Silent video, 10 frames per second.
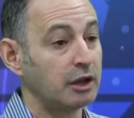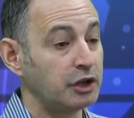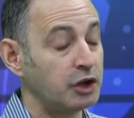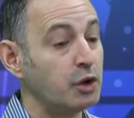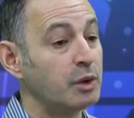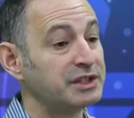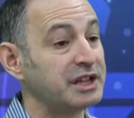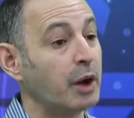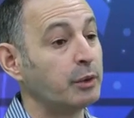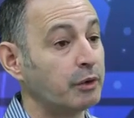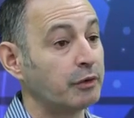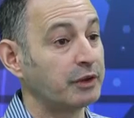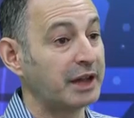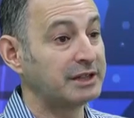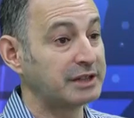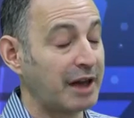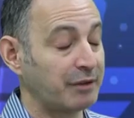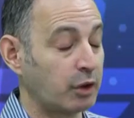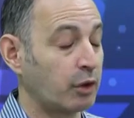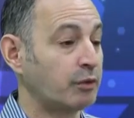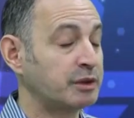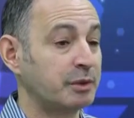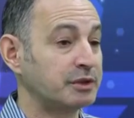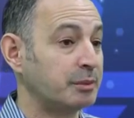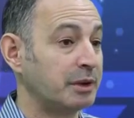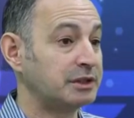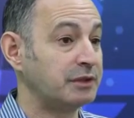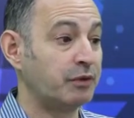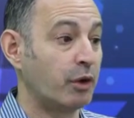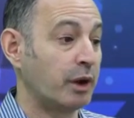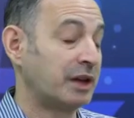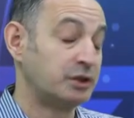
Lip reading: You as the owner of your data have a lot of responsibility for it,